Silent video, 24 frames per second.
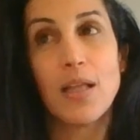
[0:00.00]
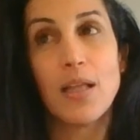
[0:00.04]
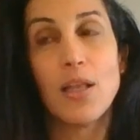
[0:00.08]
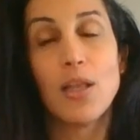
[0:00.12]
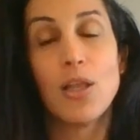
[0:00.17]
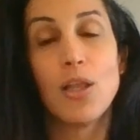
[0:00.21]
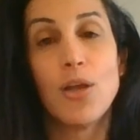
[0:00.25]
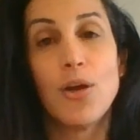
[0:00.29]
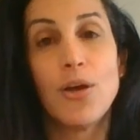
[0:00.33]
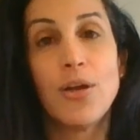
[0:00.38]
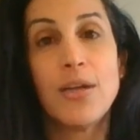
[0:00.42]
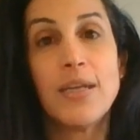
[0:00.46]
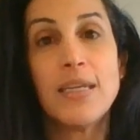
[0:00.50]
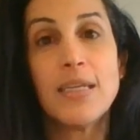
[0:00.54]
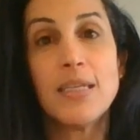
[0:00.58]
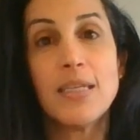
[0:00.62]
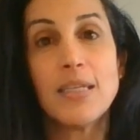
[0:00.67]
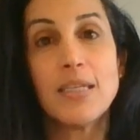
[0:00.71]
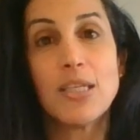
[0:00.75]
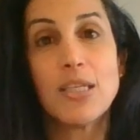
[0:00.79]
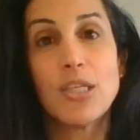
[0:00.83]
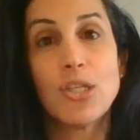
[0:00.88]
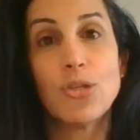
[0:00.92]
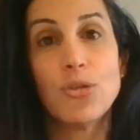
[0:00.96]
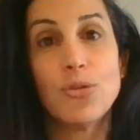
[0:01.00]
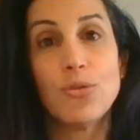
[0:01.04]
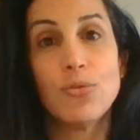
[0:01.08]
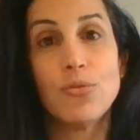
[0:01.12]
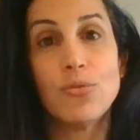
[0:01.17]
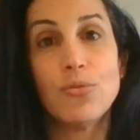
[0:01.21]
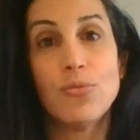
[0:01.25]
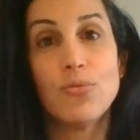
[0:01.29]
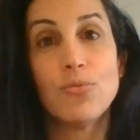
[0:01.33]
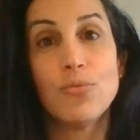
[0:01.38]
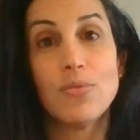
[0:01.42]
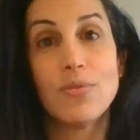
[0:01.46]
learning
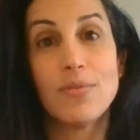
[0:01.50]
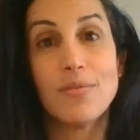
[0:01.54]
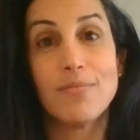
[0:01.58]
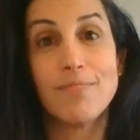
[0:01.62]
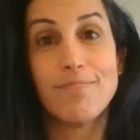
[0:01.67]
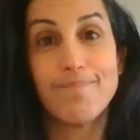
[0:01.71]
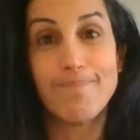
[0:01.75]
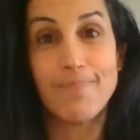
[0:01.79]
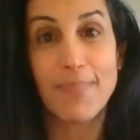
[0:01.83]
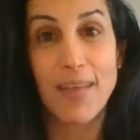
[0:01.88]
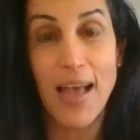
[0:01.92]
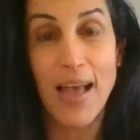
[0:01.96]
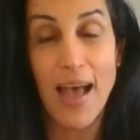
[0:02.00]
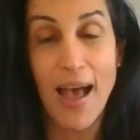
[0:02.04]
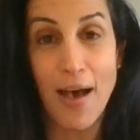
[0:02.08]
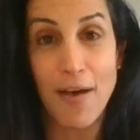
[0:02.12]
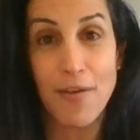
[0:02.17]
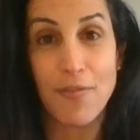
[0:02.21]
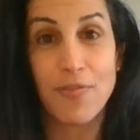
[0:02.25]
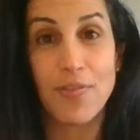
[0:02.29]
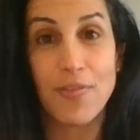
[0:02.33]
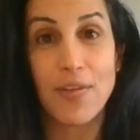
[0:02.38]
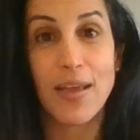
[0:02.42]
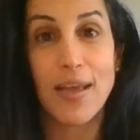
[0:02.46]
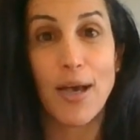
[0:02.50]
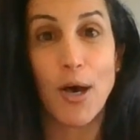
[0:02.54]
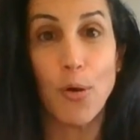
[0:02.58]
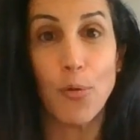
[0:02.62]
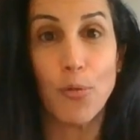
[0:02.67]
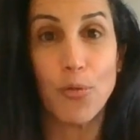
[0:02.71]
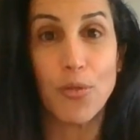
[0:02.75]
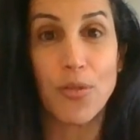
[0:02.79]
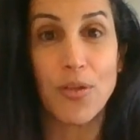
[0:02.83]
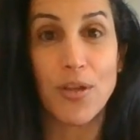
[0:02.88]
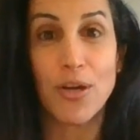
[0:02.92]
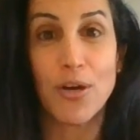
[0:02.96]
to have
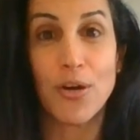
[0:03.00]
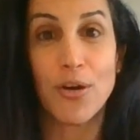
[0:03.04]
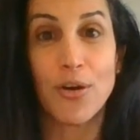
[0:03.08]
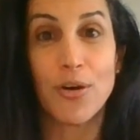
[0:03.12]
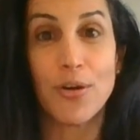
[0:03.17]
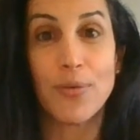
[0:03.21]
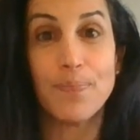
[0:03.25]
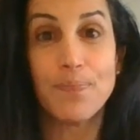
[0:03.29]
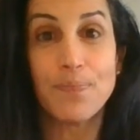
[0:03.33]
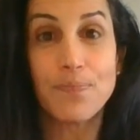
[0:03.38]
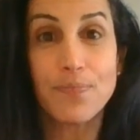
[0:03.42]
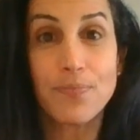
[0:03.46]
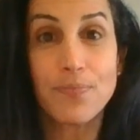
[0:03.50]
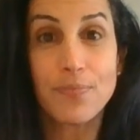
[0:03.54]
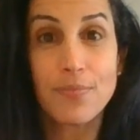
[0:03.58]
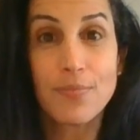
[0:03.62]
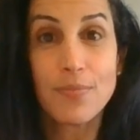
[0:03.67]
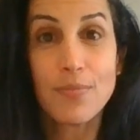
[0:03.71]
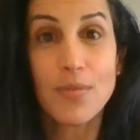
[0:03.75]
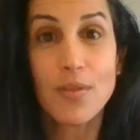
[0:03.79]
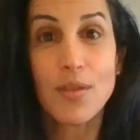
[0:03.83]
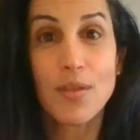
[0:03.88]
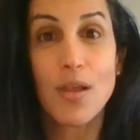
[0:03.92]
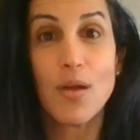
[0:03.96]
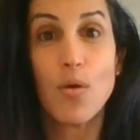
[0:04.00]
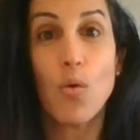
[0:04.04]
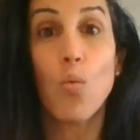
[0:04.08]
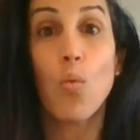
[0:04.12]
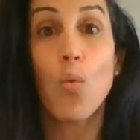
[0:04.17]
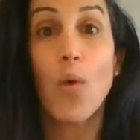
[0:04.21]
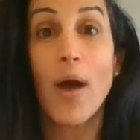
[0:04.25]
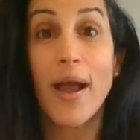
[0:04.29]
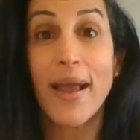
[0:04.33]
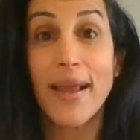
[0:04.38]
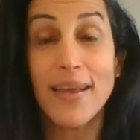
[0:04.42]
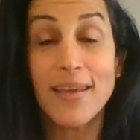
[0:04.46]
healthier
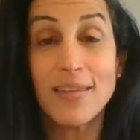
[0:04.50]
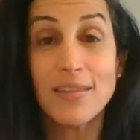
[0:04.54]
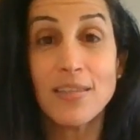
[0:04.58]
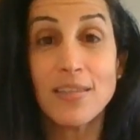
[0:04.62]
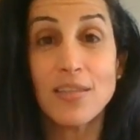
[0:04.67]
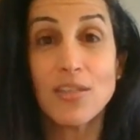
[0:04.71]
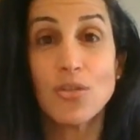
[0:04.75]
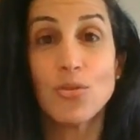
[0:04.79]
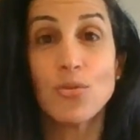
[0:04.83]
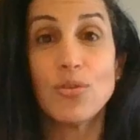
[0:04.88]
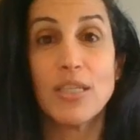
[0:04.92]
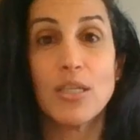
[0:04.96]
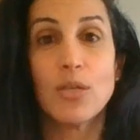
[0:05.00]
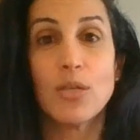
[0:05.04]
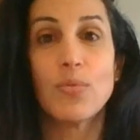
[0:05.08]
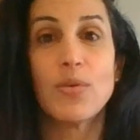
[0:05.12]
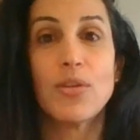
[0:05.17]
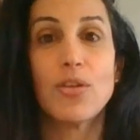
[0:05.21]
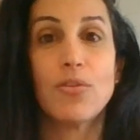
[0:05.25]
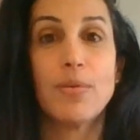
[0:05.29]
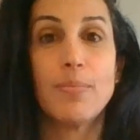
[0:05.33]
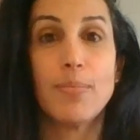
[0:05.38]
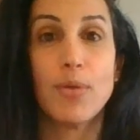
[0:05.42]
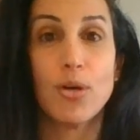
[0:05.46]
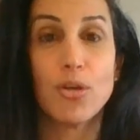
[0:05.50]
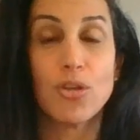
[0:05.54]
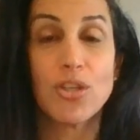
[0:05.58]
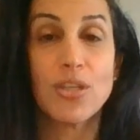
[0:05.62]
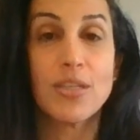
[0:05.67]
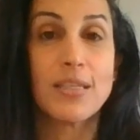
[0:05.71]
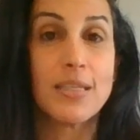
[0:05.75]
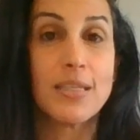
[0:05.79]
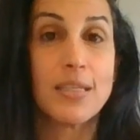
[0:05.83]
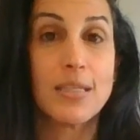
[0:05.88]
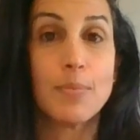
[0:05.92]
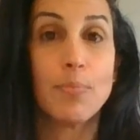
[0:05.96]
ways to deal with your
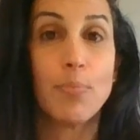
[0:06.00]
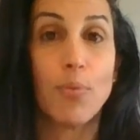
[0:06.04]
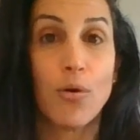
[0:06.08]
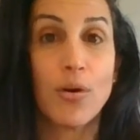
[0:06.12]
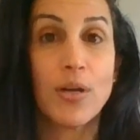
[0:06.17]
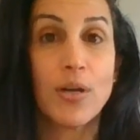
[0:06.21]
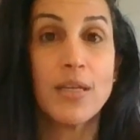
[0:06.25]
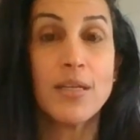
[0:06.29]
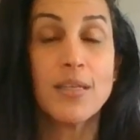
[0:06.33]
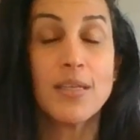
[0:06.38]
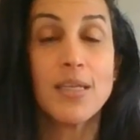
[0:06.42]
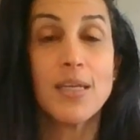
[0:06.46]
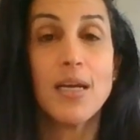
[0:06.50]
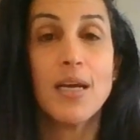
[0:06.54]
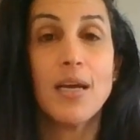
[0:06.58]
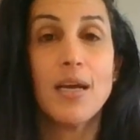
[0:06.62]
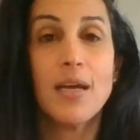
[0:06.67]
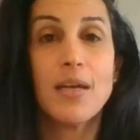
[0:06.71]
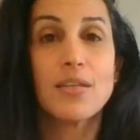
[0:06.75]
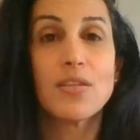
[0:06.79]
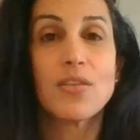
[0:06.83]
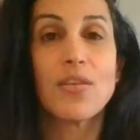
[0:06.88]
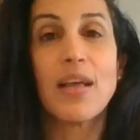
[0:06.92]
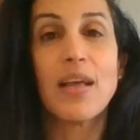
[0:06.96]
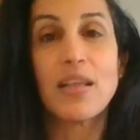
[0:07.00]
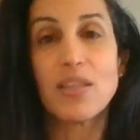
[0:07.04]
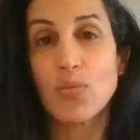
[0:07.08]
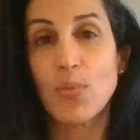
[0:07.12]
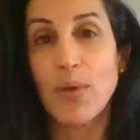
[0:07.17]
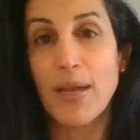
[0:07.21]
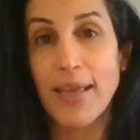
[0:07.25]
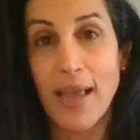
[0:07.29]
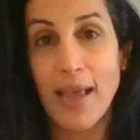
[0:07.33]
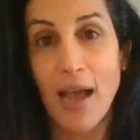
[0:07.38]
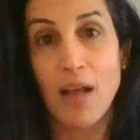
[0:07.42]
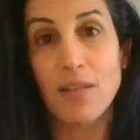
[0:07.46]
emotions is important. So that's
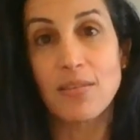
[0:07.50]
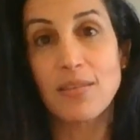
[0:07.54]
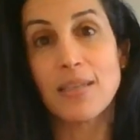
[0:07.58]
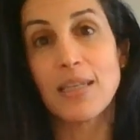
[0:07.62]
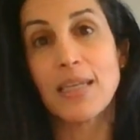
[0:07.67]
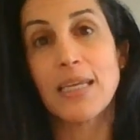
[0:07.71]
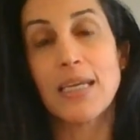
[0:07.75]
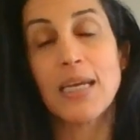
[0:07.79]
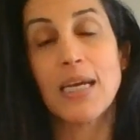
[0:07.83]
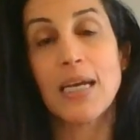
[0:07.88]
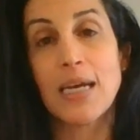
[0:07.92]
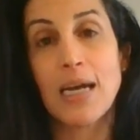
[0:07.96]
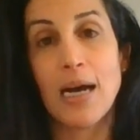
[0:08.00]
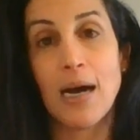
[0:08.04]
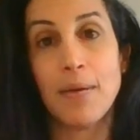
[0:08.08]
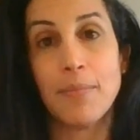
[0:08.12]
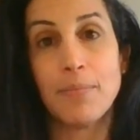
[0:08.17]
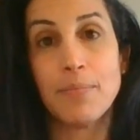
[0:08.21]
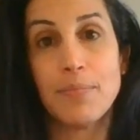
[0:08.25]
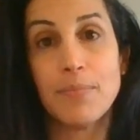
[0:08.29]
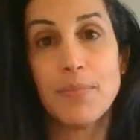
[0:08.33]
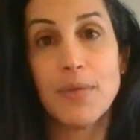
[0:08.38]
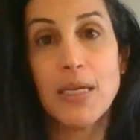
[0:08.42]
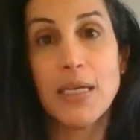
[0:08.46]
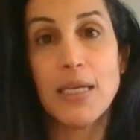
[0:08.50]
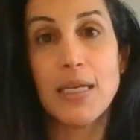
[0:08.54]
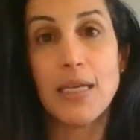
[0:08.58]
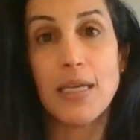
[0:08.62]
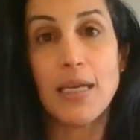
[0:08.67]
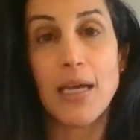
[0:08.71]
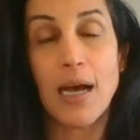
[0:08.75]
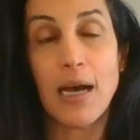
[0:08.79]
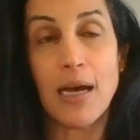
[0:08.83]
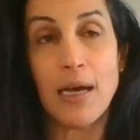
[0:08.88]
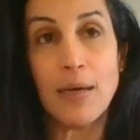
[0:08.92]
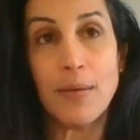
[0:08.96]
where counseling can
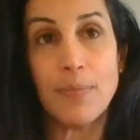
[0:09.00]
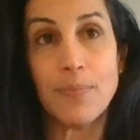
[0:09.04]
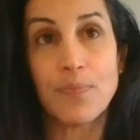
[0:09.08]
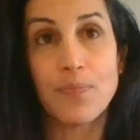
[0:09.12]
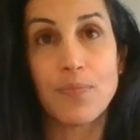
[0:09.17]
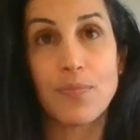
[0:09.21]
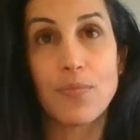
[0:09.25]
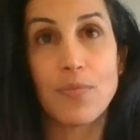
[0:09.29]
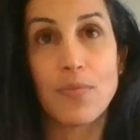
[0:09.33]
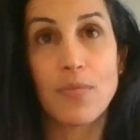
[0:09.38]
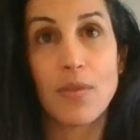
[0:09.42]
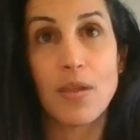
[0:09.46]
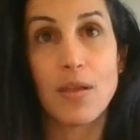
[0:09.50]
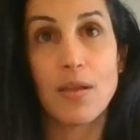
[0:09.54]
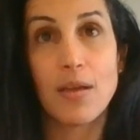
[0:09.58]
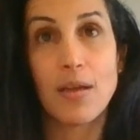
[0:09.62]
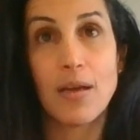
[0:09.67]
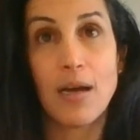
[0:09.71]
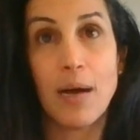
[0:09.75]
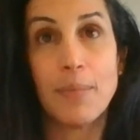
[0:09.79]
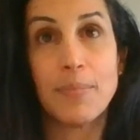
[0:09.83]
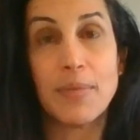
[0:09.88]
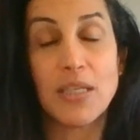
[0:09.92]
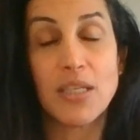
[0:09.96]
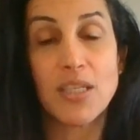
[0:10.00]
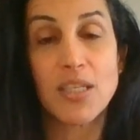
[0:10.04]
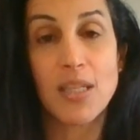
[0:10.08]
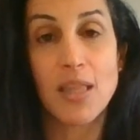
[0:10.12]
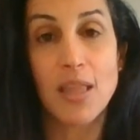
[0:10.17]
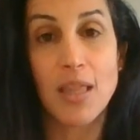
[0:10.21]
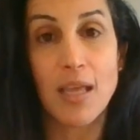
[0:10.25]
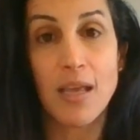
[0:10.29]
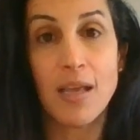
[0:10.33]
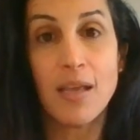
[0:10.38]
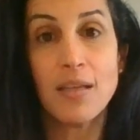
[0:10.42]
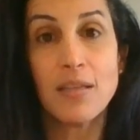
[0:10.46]
um, come into
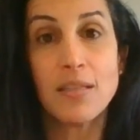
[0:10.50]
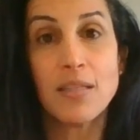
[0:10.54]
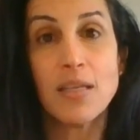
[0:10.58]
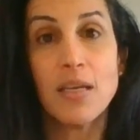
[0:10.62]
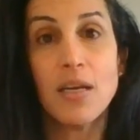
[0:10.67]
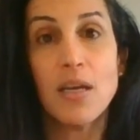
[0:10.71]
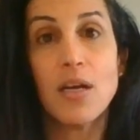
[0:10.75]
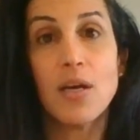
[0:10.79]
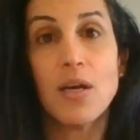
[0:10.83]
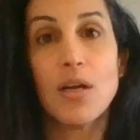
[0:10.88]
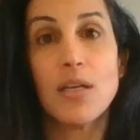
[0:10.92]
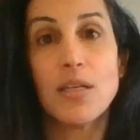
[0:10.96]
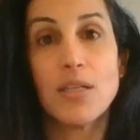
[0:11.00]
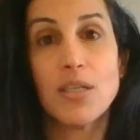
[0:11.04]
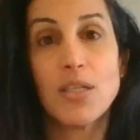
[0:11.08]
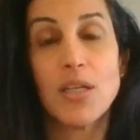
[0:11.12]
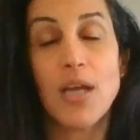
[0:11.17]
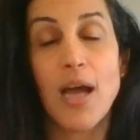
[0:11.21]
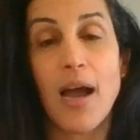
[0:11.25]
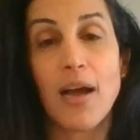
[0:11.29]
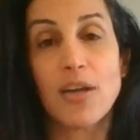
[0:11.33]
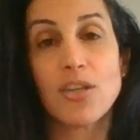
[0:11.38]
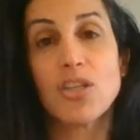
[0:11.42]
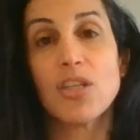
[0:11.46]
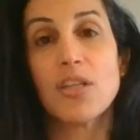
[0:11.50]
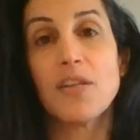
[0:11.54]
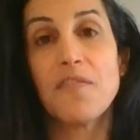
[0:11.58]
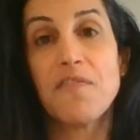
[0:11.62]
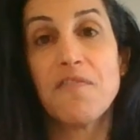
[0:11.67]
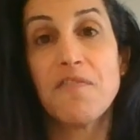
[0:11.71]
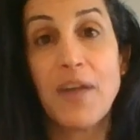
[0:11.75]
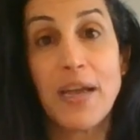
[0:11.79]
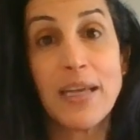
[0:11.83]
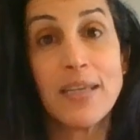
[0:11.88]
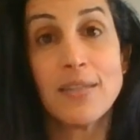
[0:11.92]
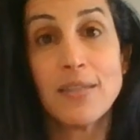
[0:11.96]
things, to actually
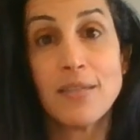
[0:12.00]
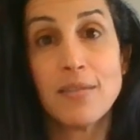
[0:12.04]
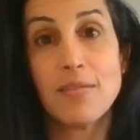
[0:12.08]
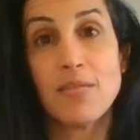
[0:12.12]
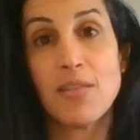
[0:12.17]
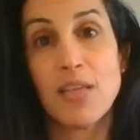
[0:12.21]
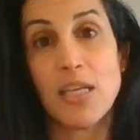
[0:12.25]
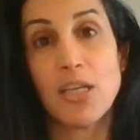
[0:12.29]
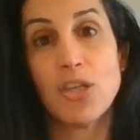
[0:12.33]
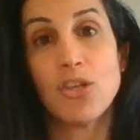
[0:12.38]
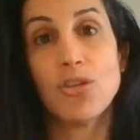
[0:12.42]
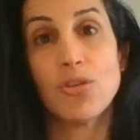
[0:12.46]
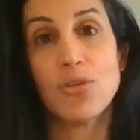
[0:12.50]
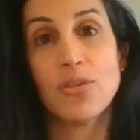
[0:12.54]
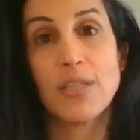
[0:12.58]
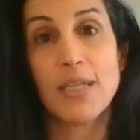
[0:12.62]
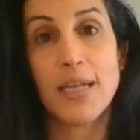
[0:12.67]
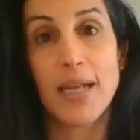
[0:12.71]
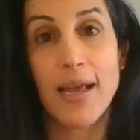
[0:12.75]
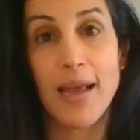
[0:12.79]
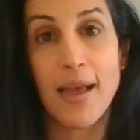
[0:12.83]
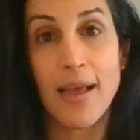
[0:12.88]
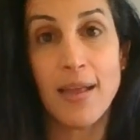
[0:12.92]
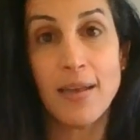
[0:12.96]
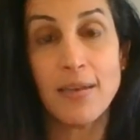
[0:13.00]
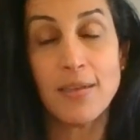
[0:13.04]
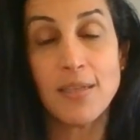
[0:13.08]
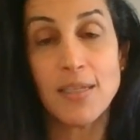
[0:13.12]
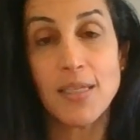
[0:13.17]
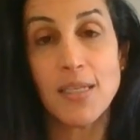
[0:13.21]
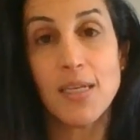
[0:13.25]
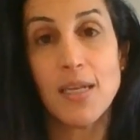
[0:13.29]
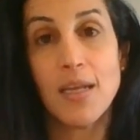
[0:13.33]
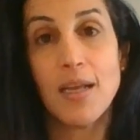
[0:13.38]
face the issues at hand,